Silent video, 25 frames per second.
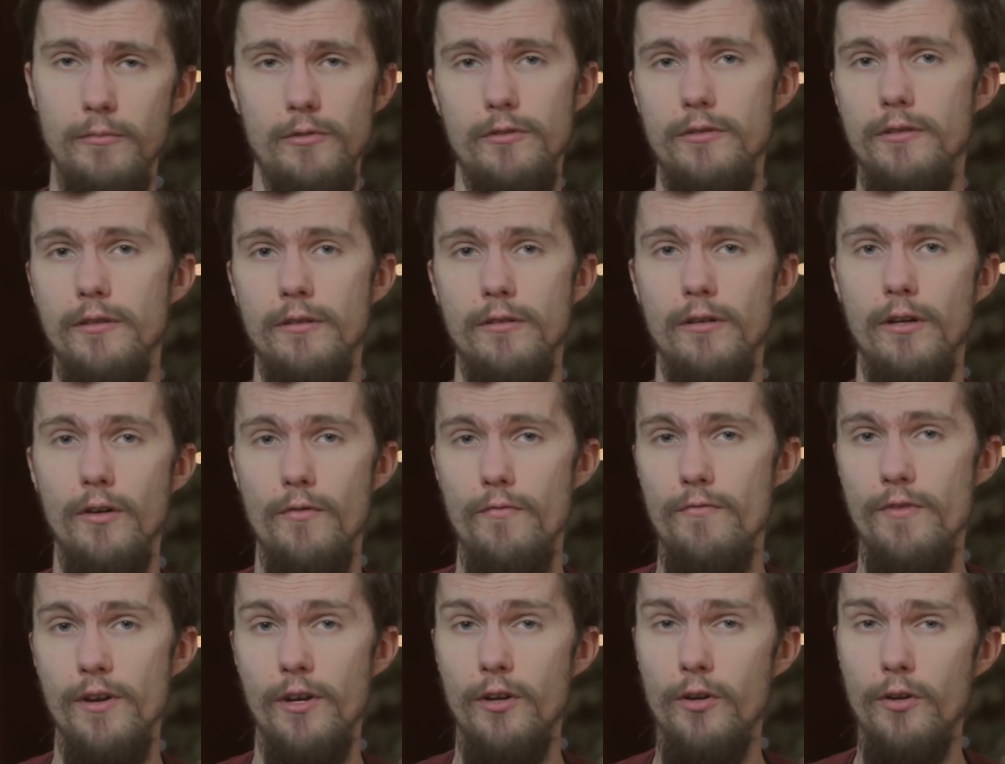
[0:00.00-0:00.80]
music
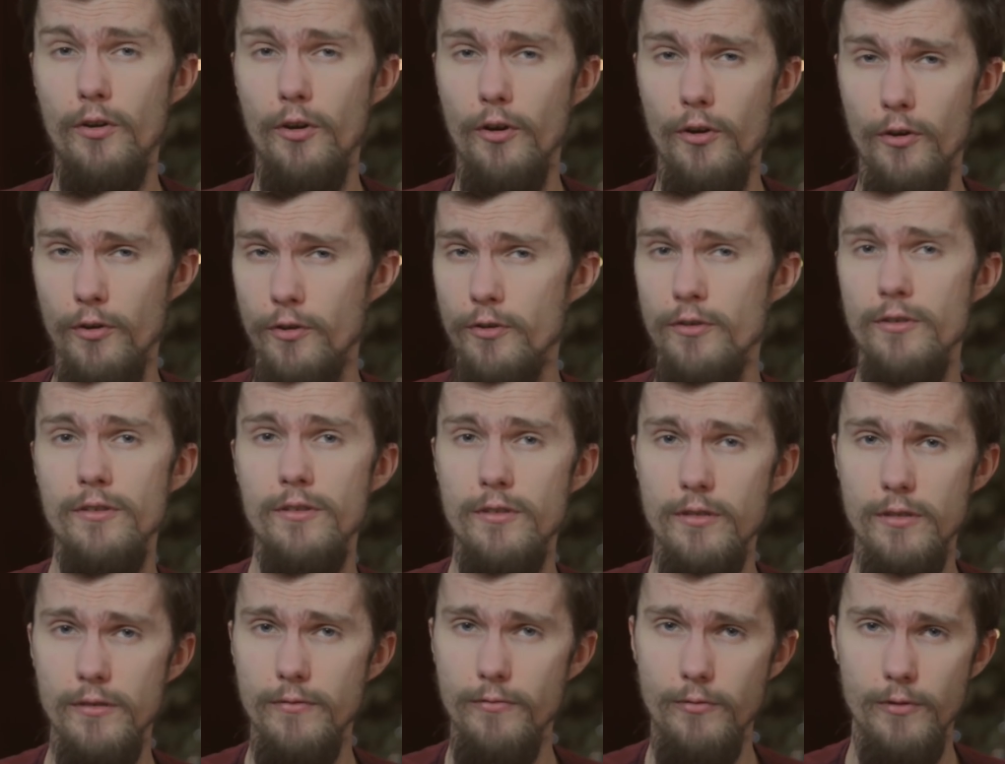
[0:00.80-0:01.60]
of the
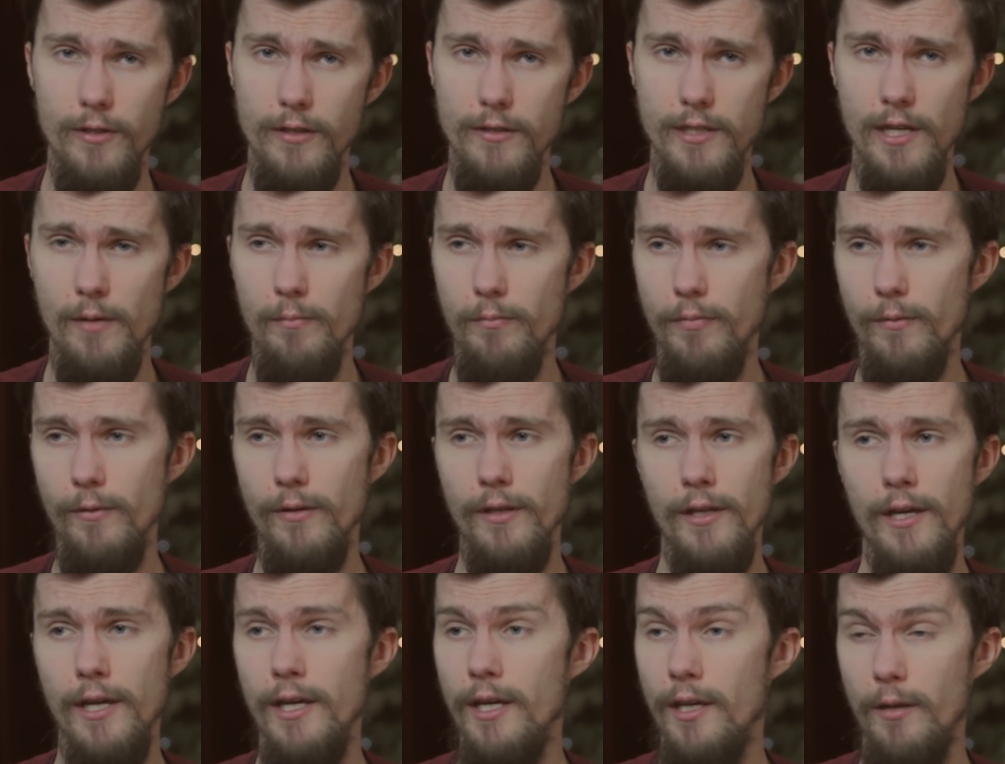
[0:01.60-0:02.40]
Kurds, for
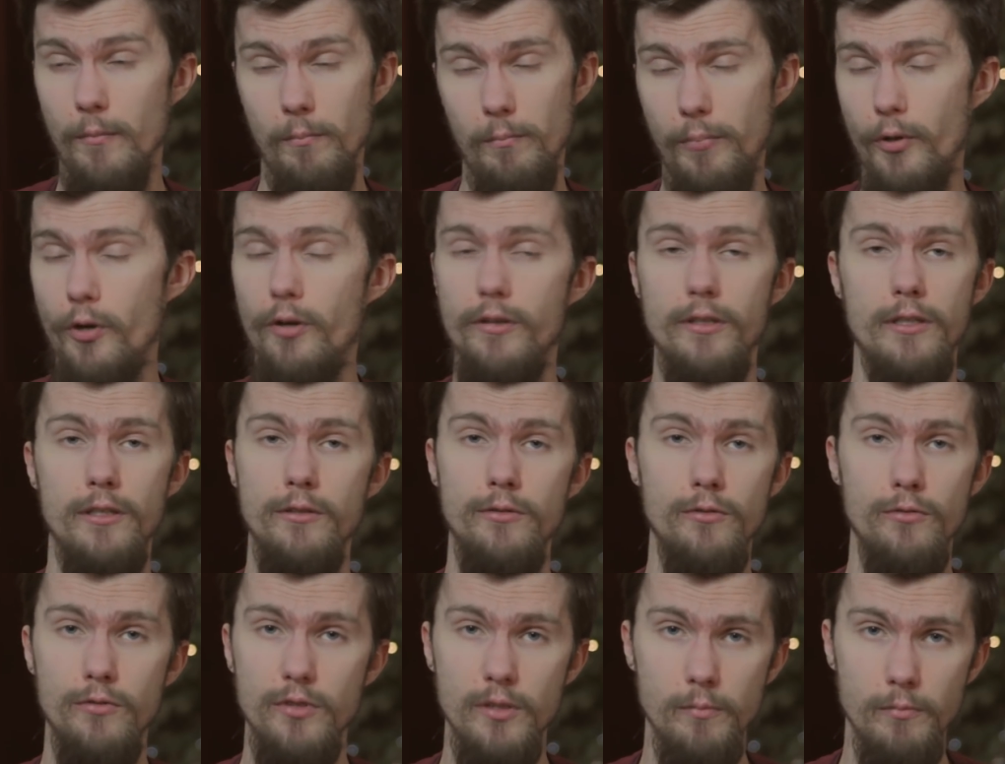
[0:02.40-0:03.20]
example, partly
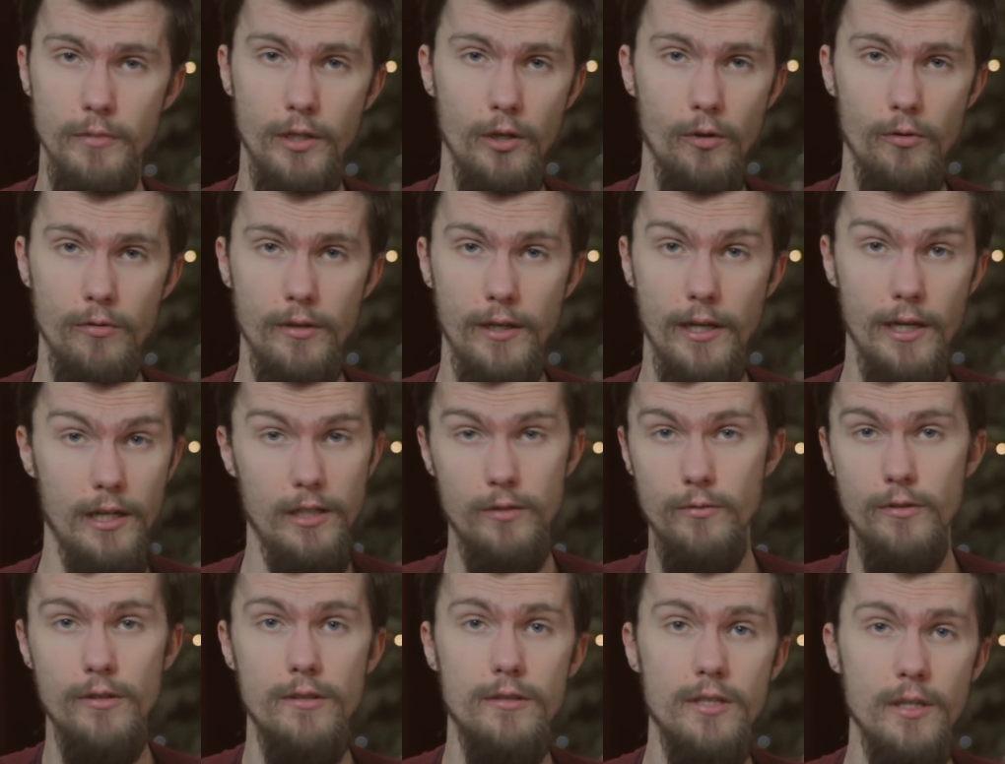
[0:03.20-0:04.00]
due to my own
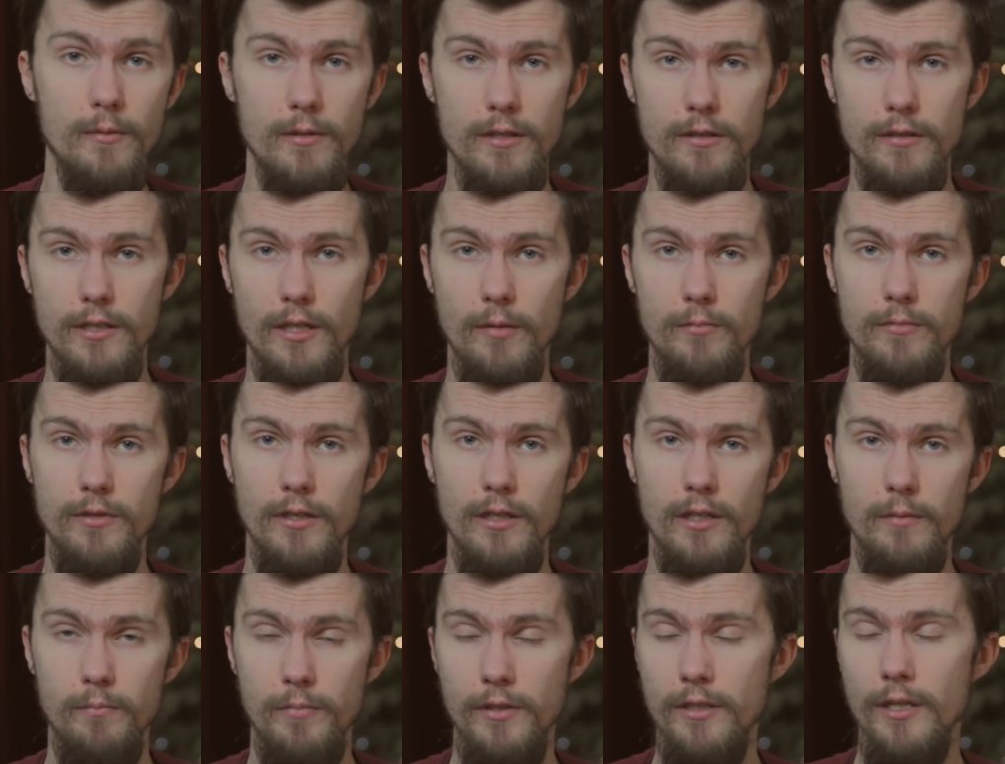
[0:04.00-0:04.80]
ignorance on the
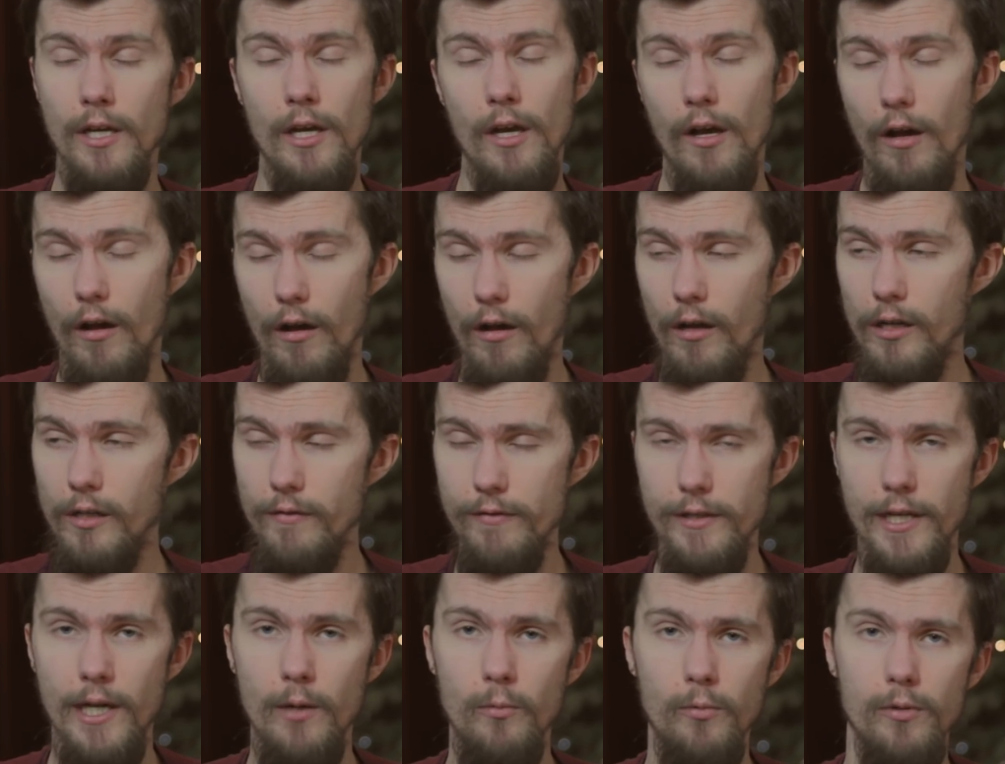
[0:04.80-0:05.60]
subject, but all
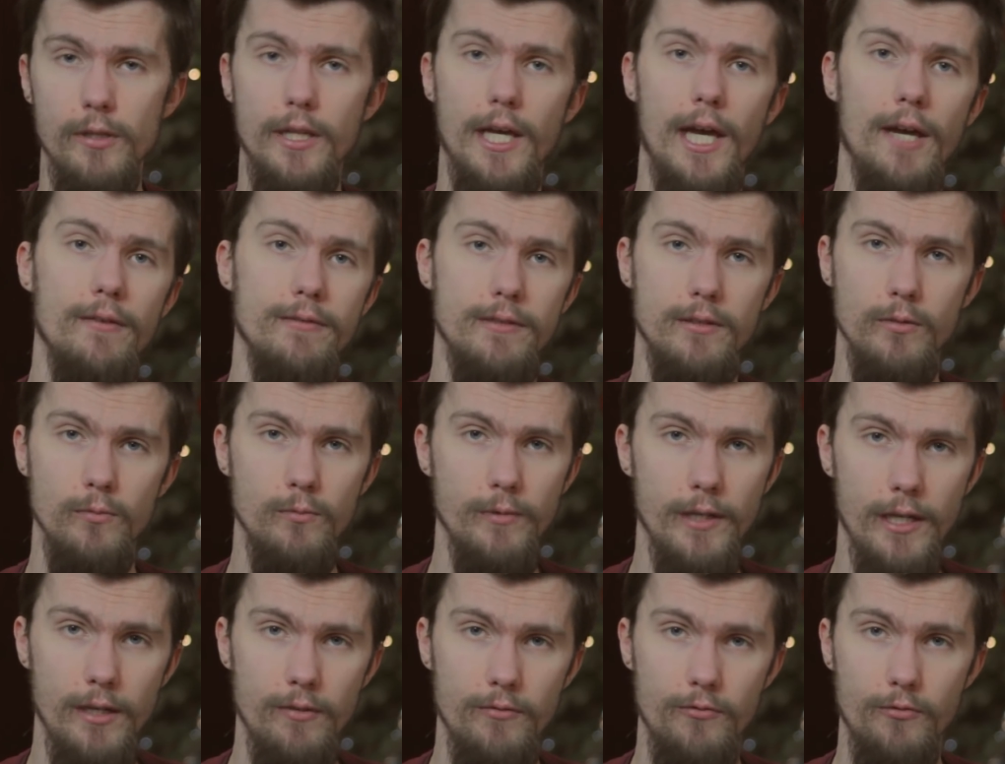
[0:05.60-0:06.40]
of that will have to
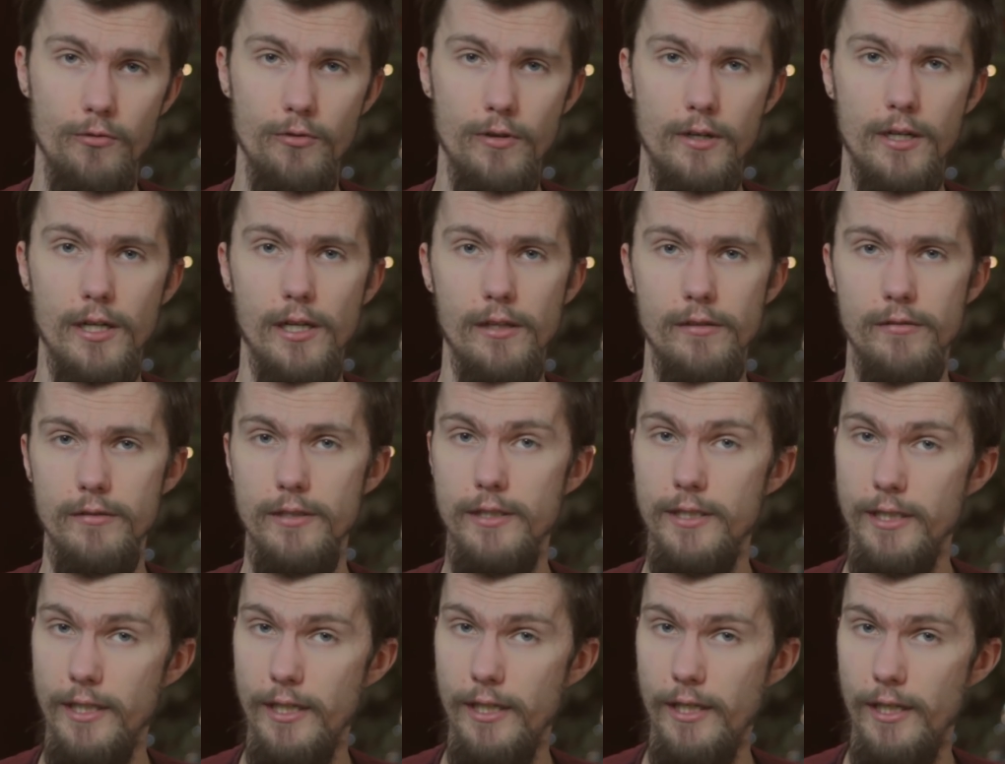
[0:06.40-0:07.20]
wait for another
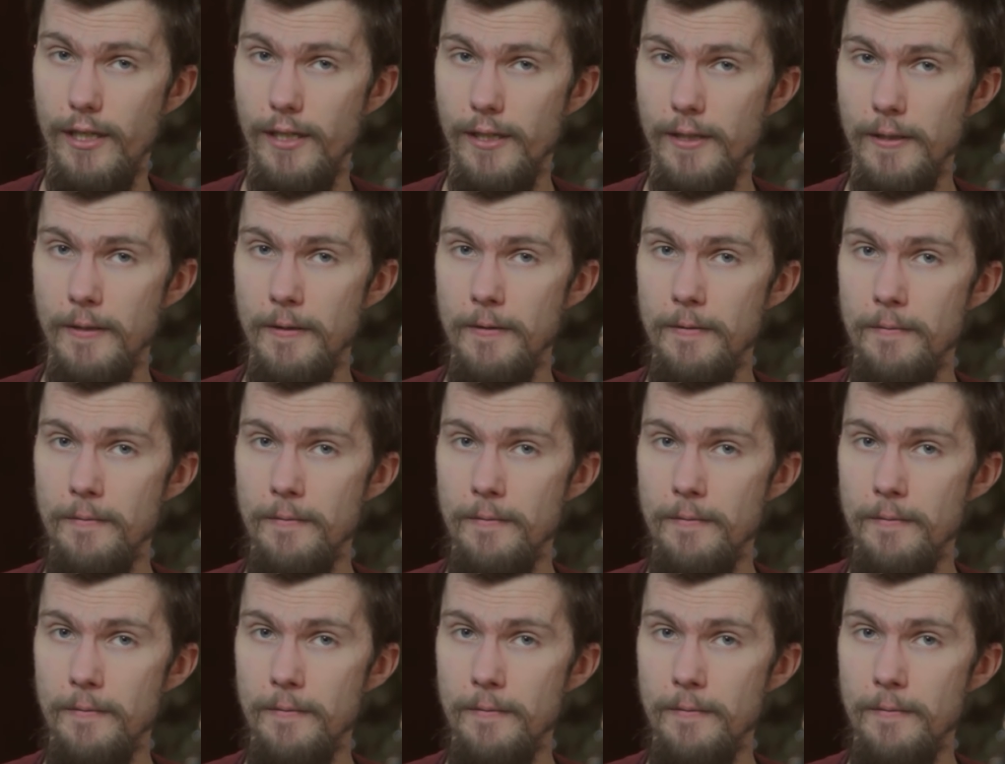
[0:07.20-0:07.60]
day.